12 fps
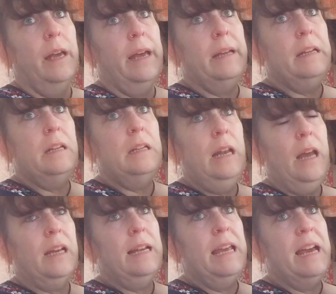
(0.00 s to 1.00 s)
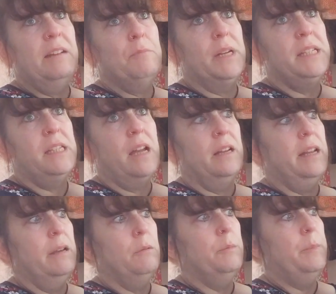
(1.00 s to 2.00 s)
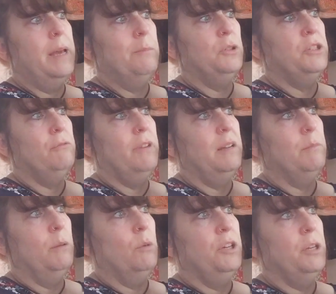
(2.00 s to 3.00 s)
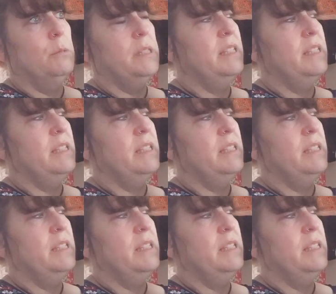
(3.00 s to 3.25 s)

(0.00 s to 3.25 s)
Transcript: and luckily I had my son, he would be able to read me what you were